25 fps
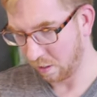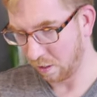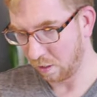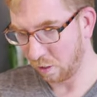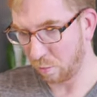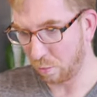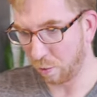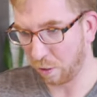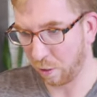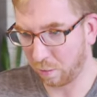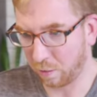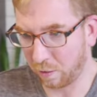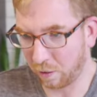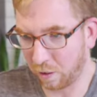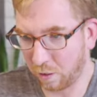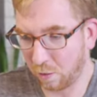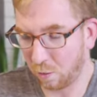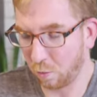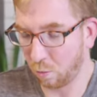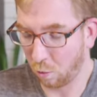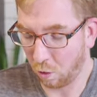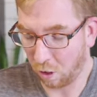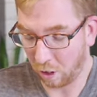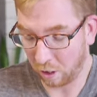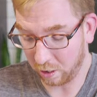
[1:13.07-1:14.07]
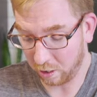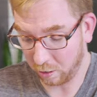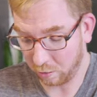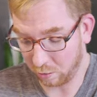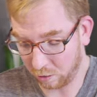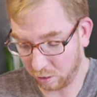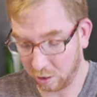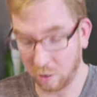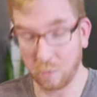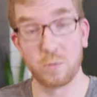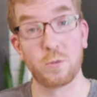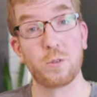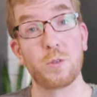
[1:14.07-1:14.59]
You'd probably want to use
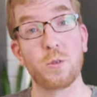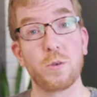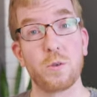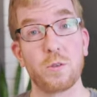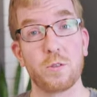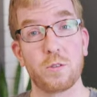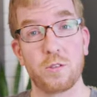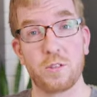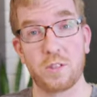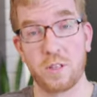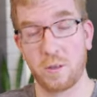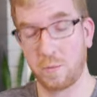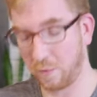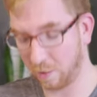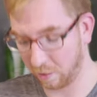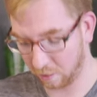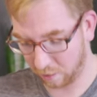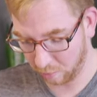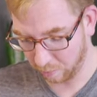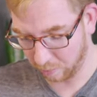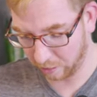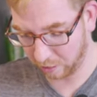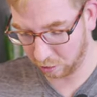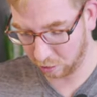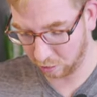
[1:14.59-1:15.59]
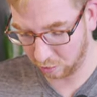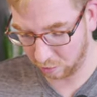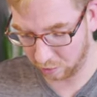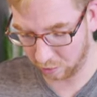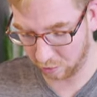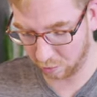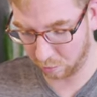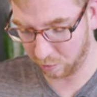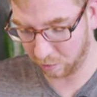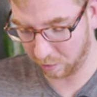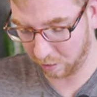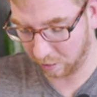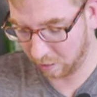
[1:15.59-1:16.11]
some tools or something to make sure this
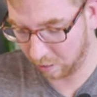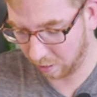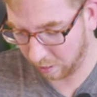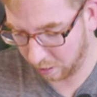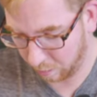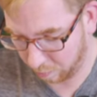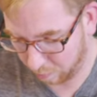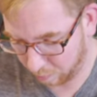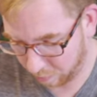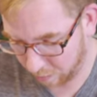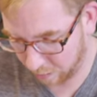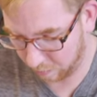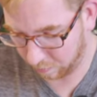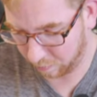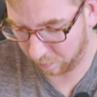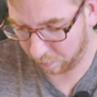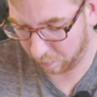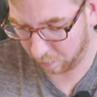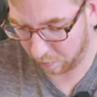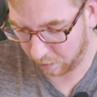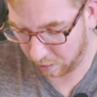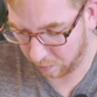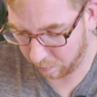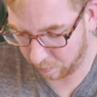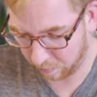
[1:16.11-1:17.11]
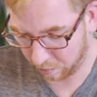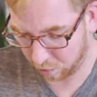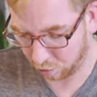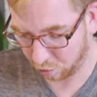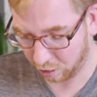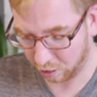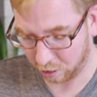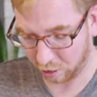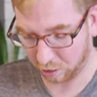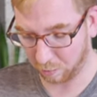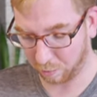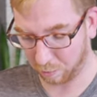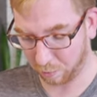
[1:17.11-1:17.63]
is really tight, but for
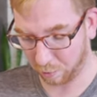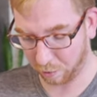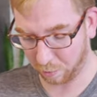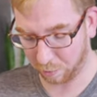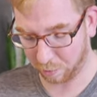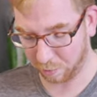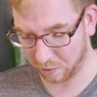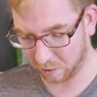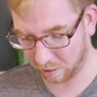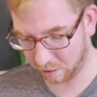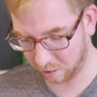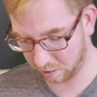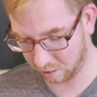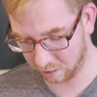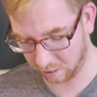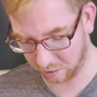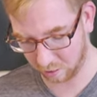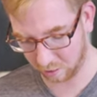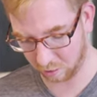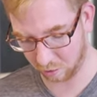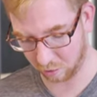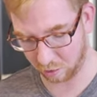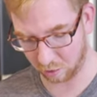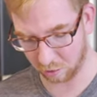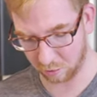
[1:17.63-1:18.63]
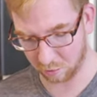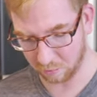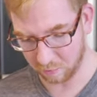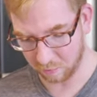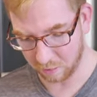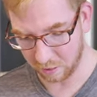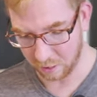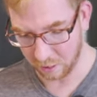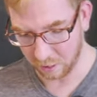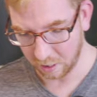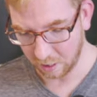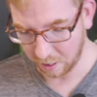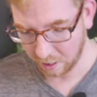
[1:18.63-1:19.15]
demonstration purposes, this will do.
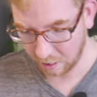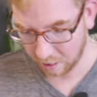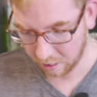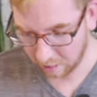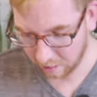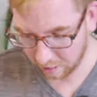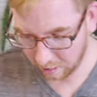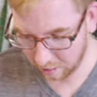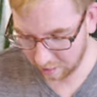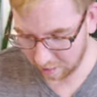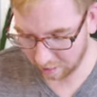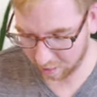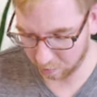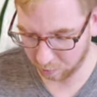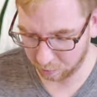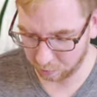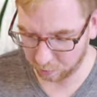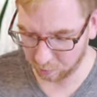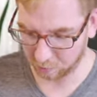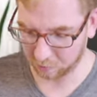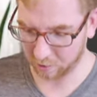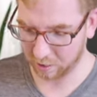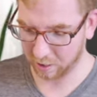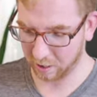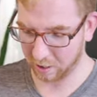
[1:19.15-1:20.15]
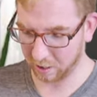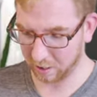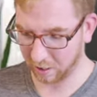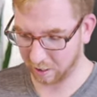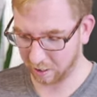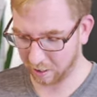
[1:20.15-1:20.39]
And then we will take